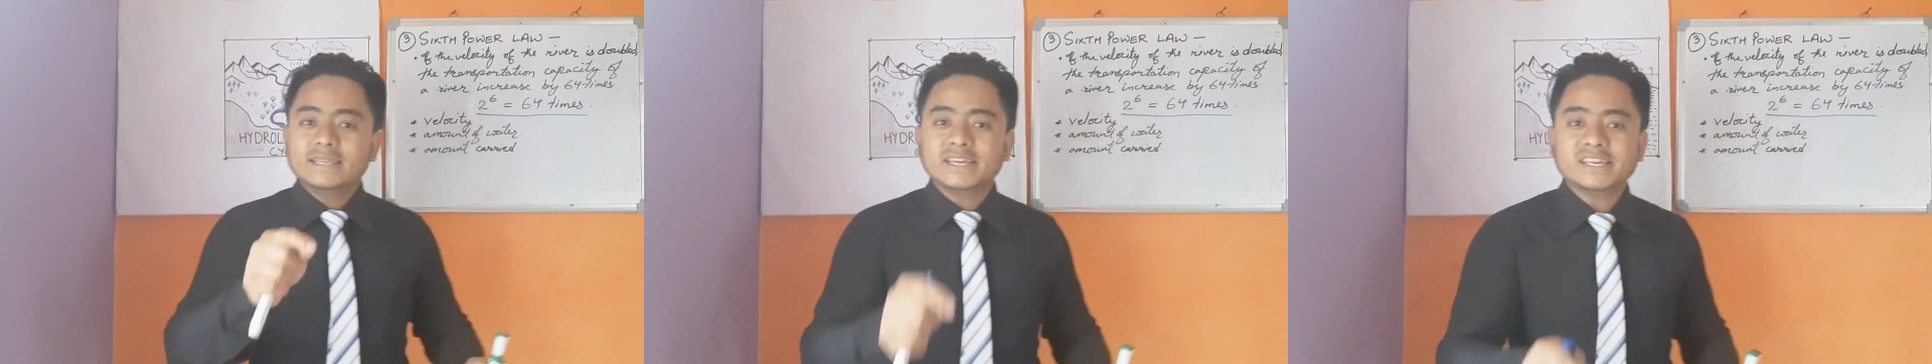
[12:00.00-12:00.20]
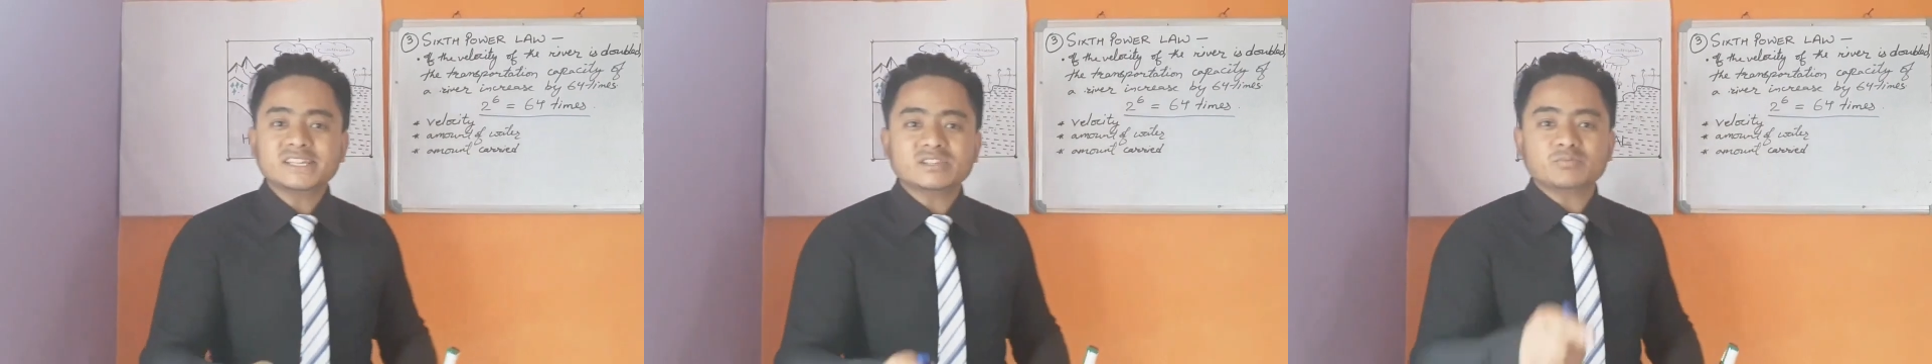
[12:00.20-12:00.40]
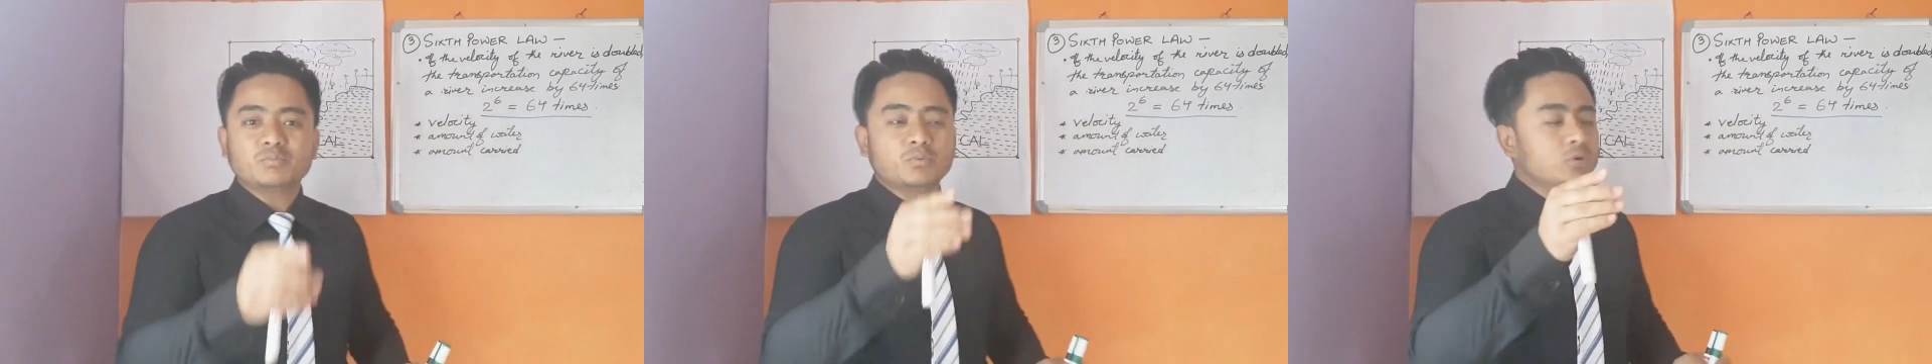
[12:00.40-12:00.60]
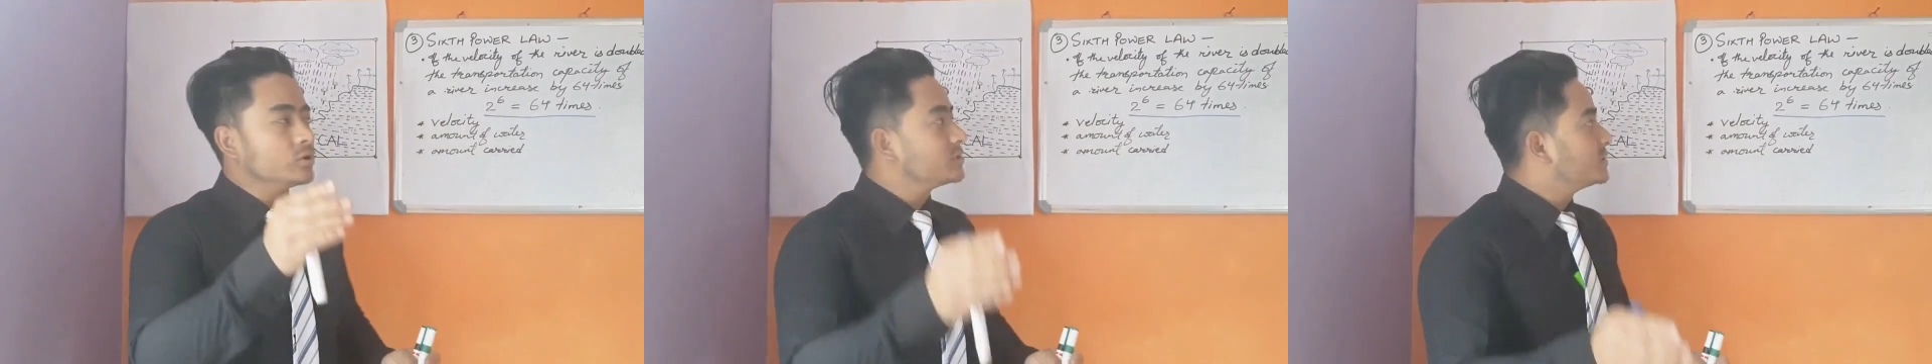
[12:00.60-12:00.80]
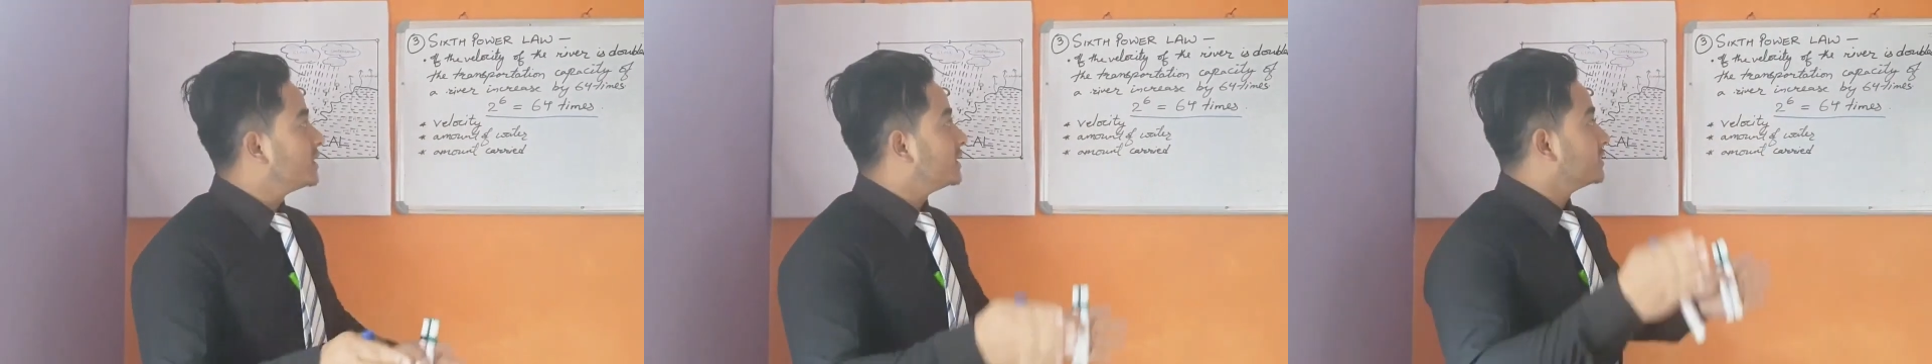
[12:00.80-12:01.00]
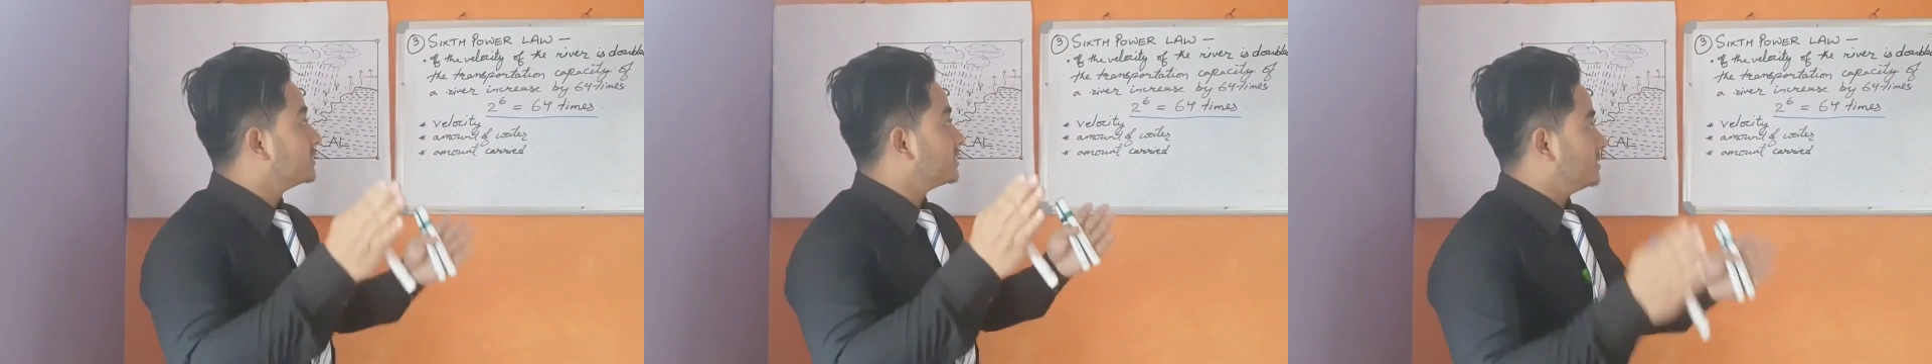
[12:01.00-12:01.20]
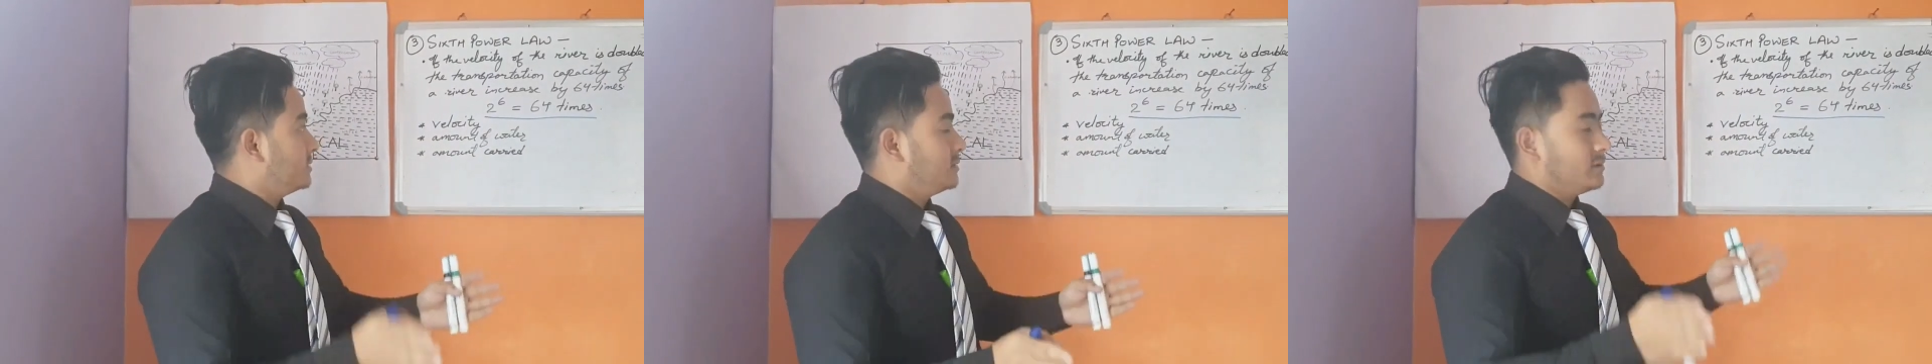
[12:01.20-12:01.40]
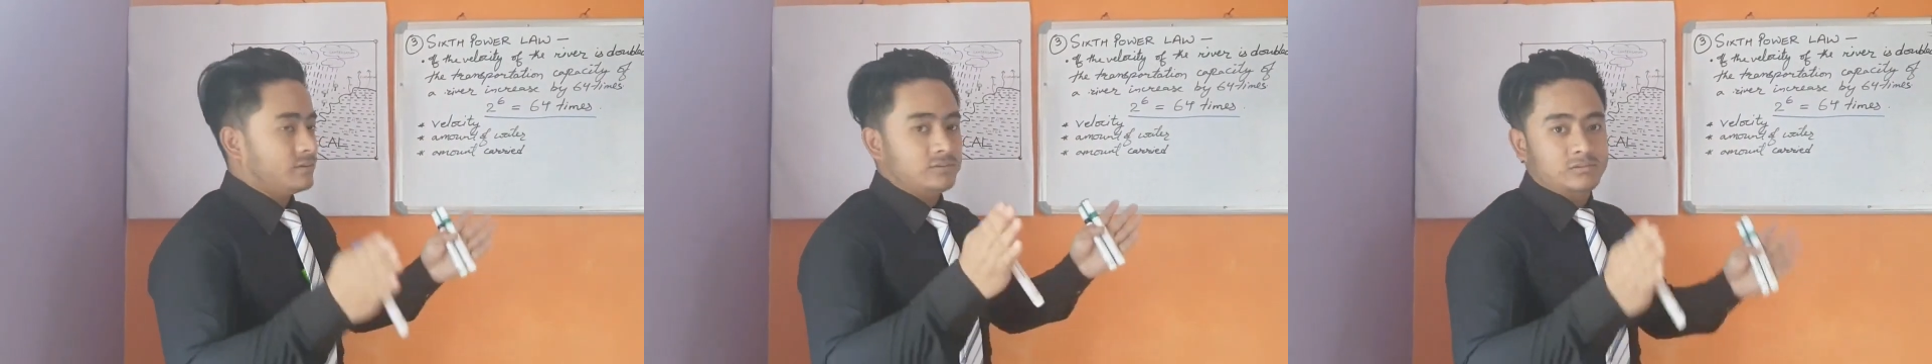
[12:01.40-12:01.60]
this process,